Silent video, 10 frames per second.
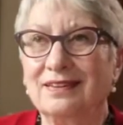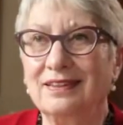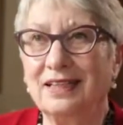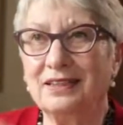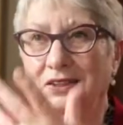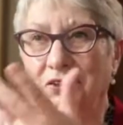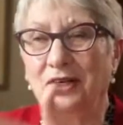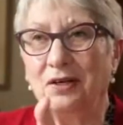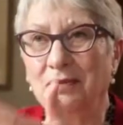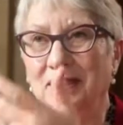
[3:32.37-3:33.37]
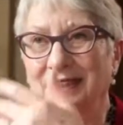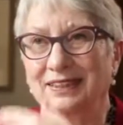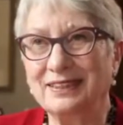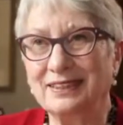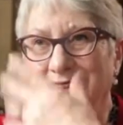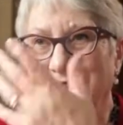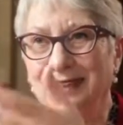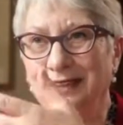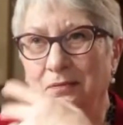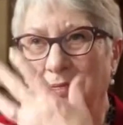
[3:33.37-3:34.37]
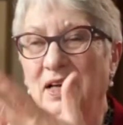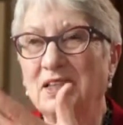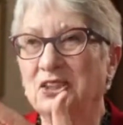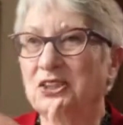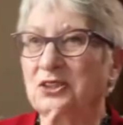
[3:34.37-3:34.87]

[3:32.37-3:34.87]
that determines the pitch.